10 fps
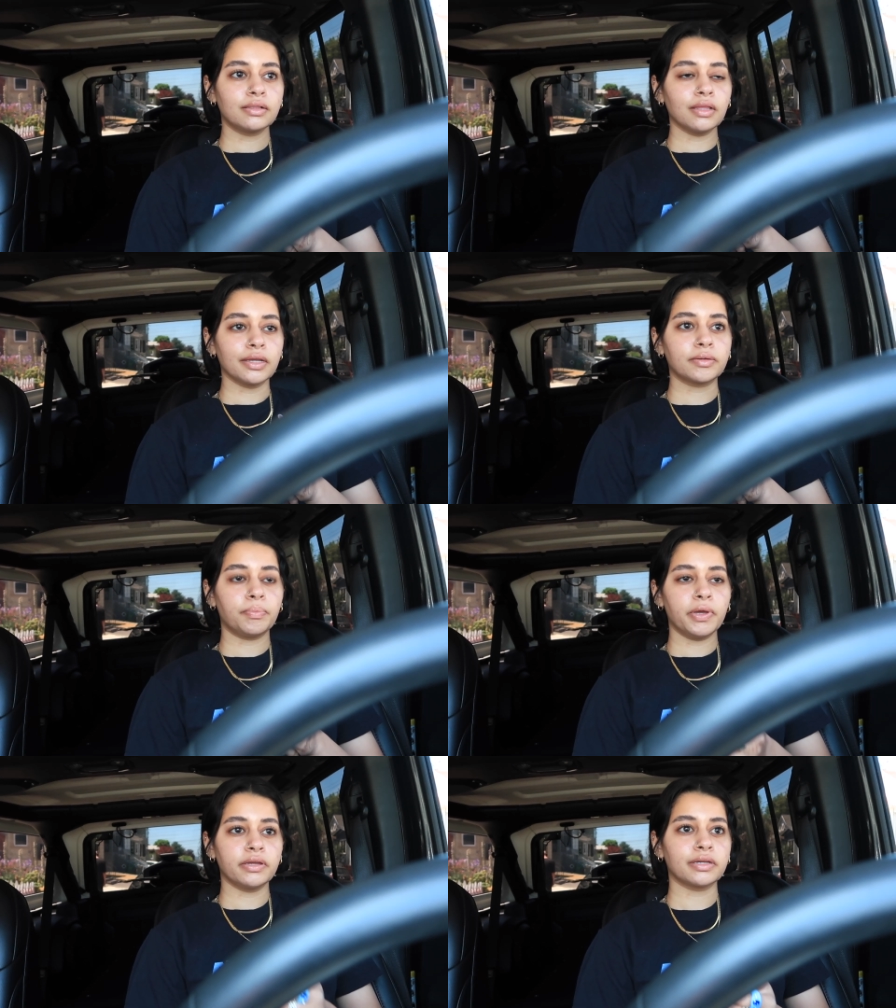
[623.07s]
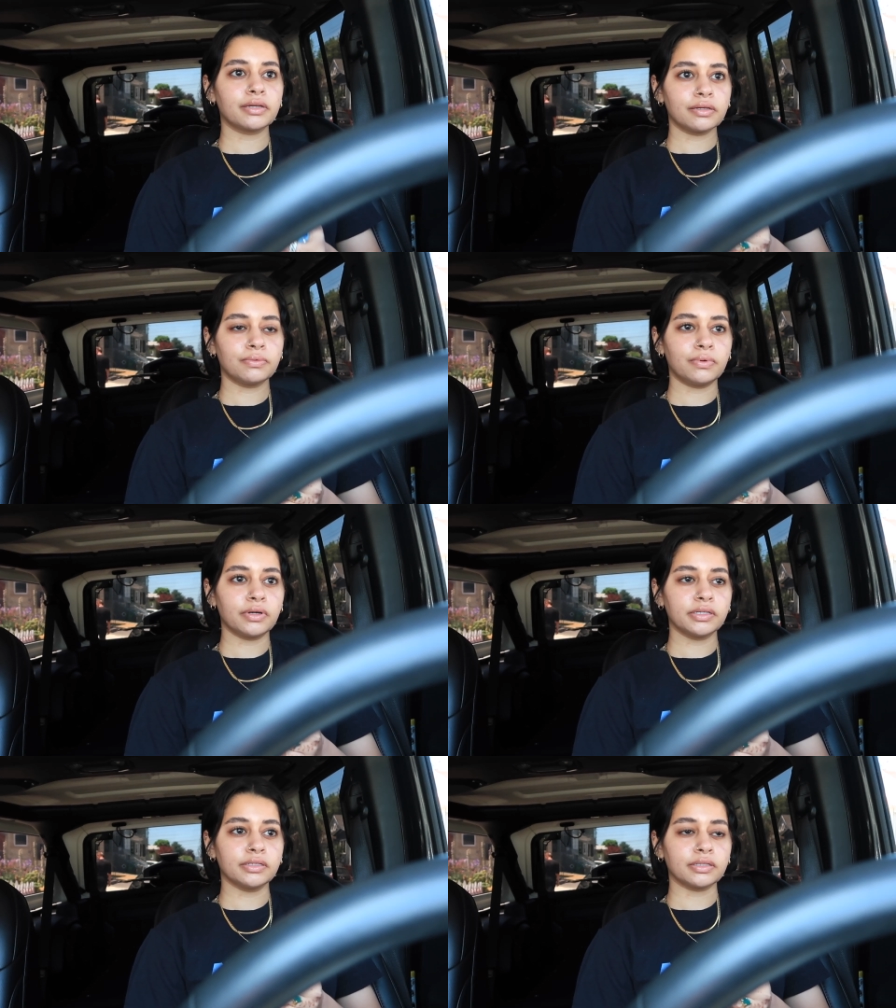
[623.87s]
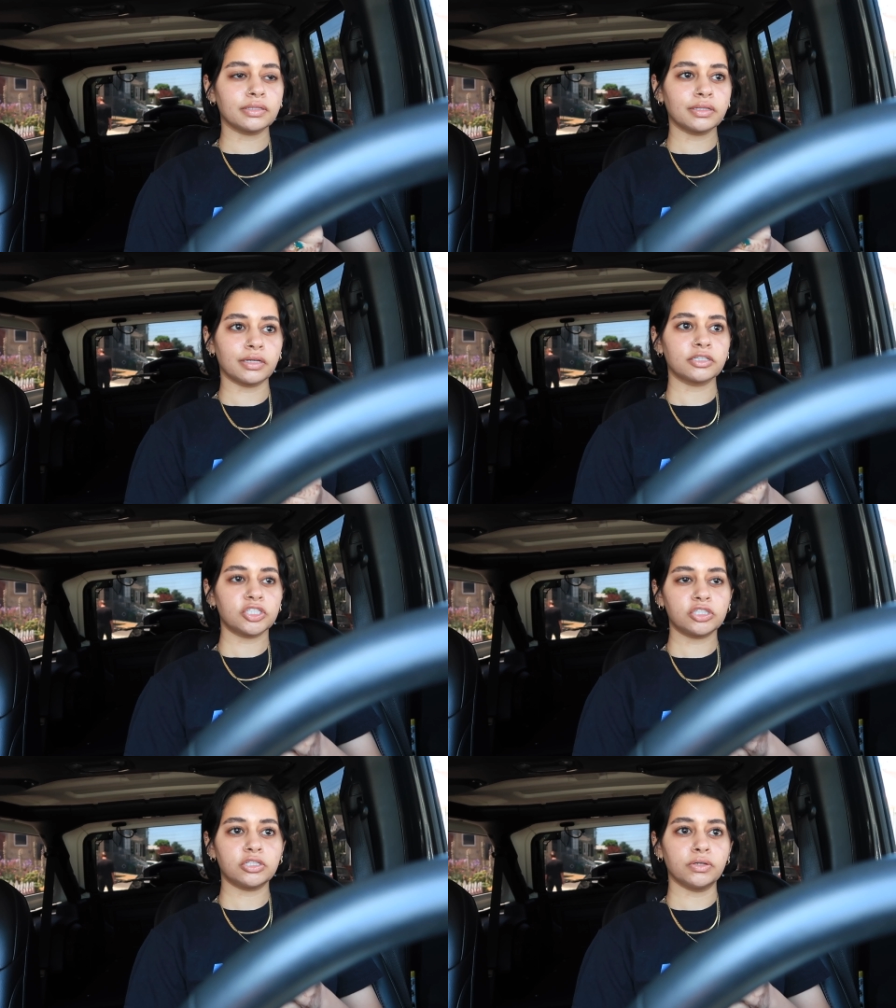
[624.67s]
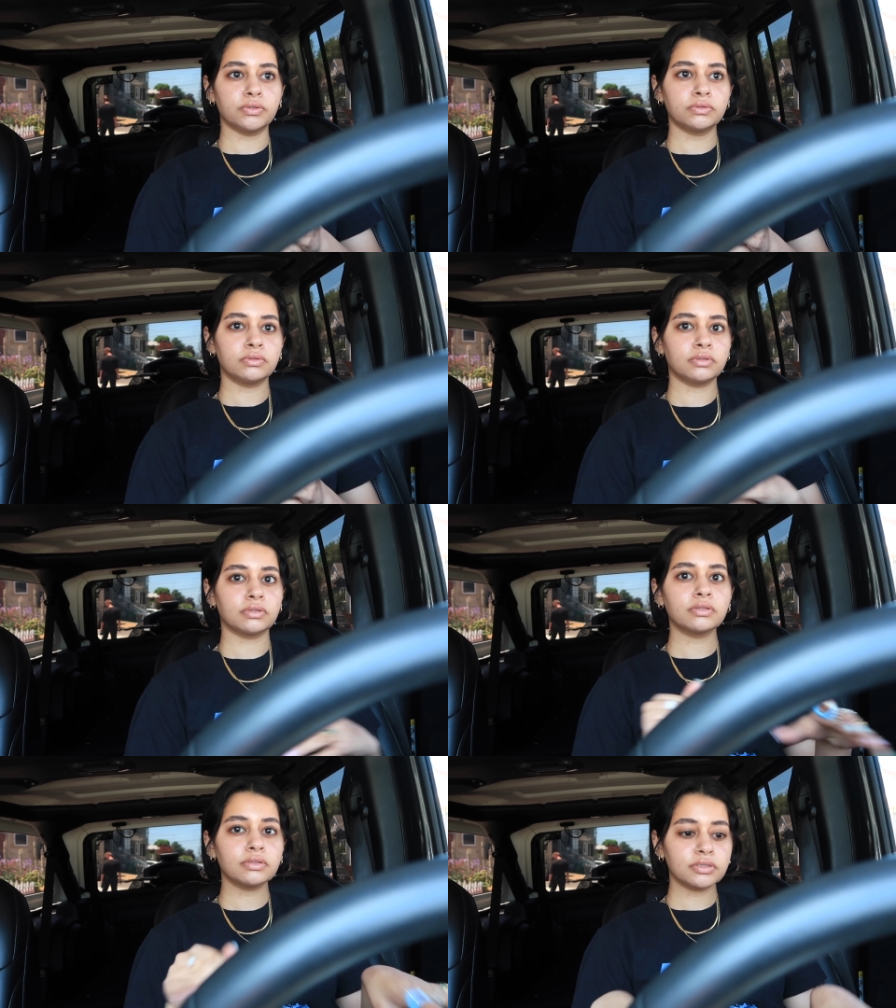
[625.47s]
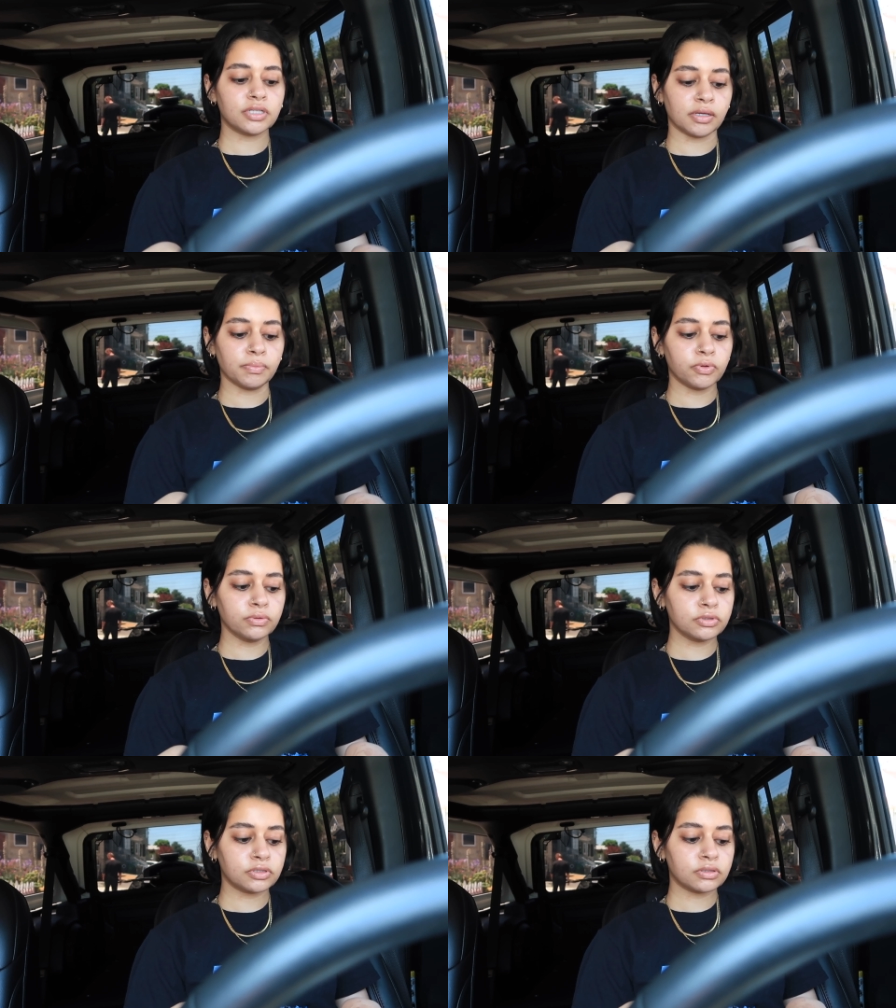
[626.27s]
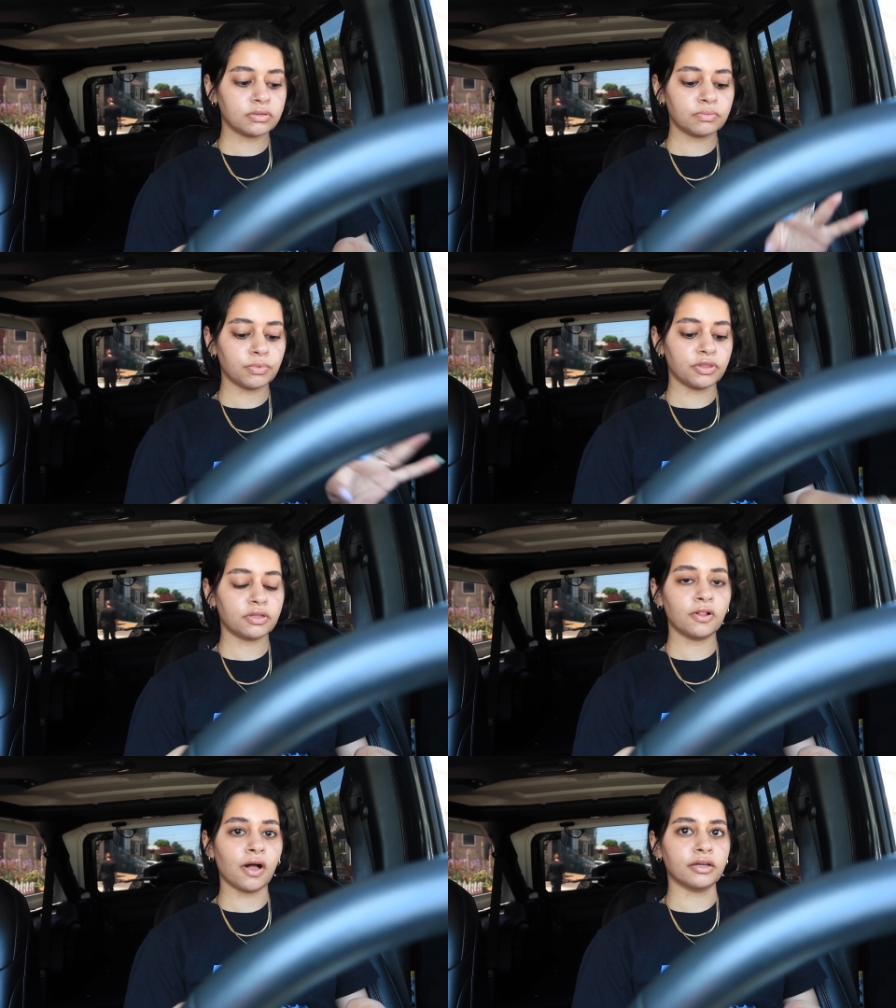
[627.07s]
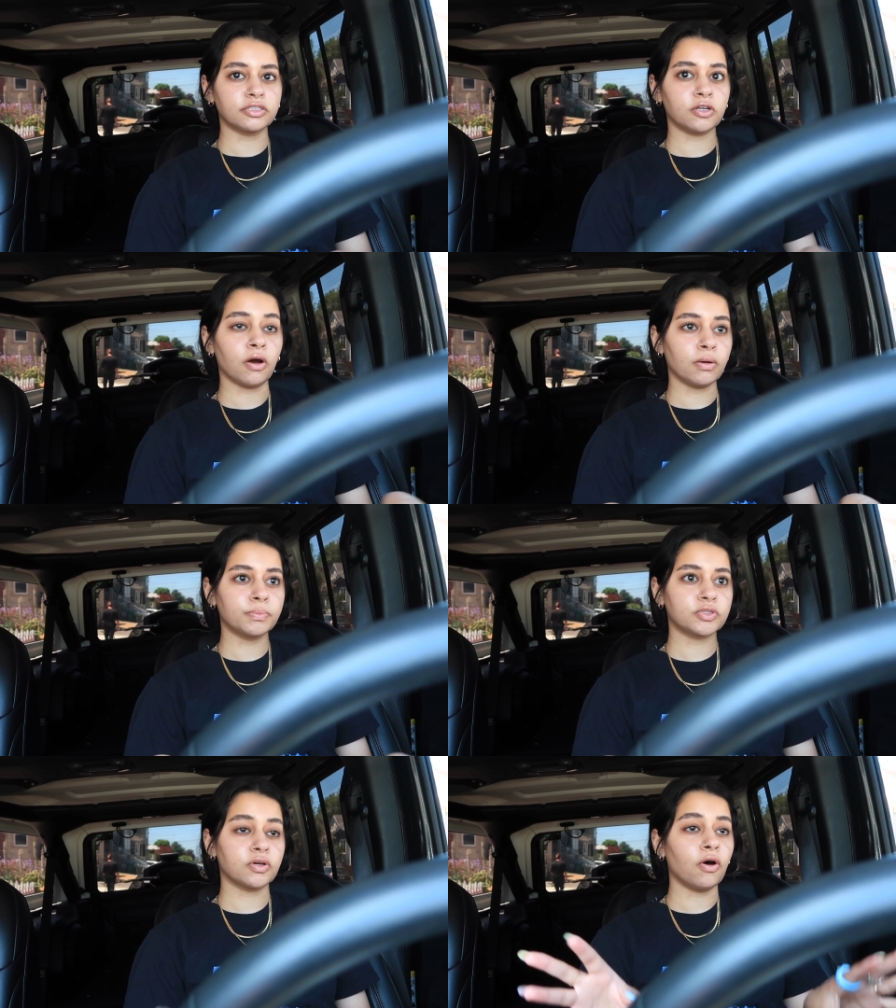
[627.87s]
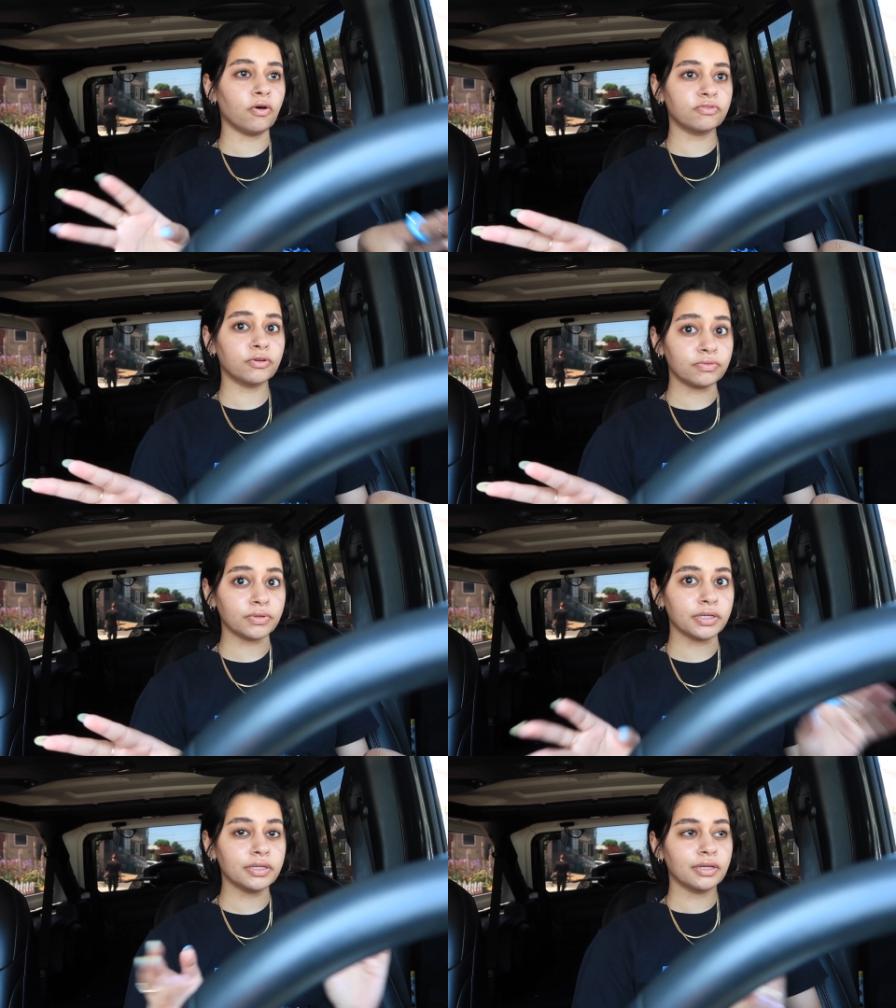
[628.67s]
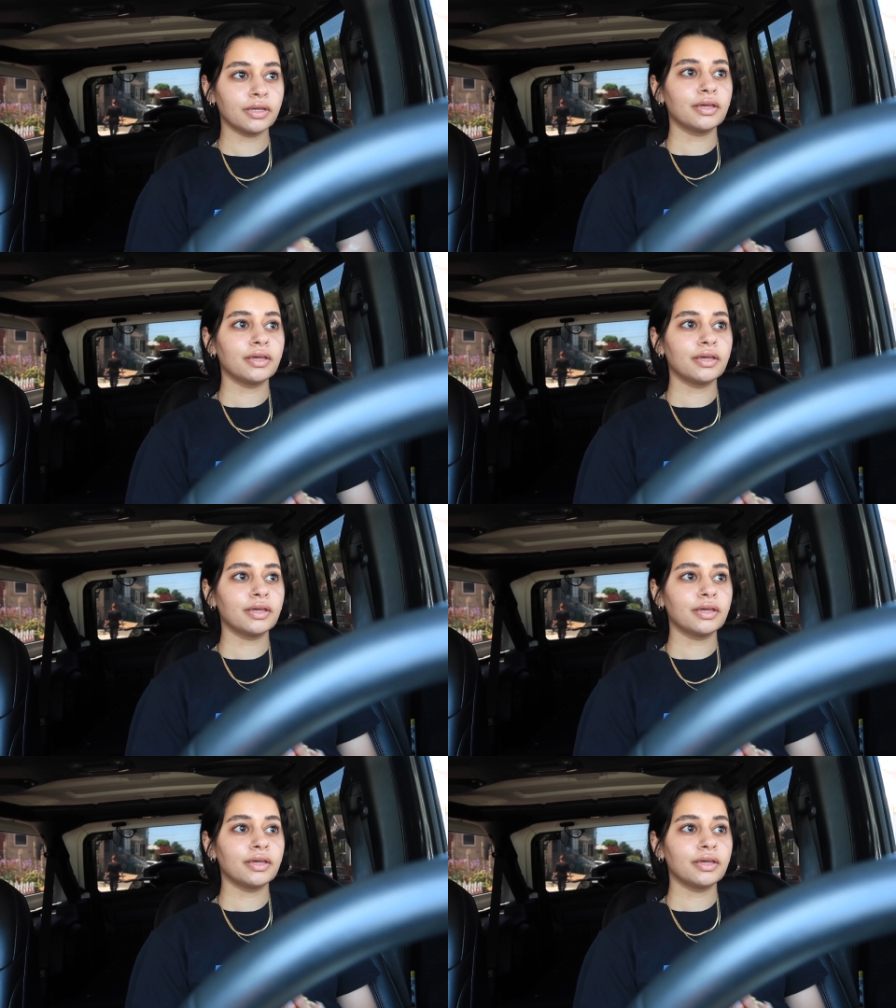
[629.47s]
like pink and white like stone tables with glass tops all for free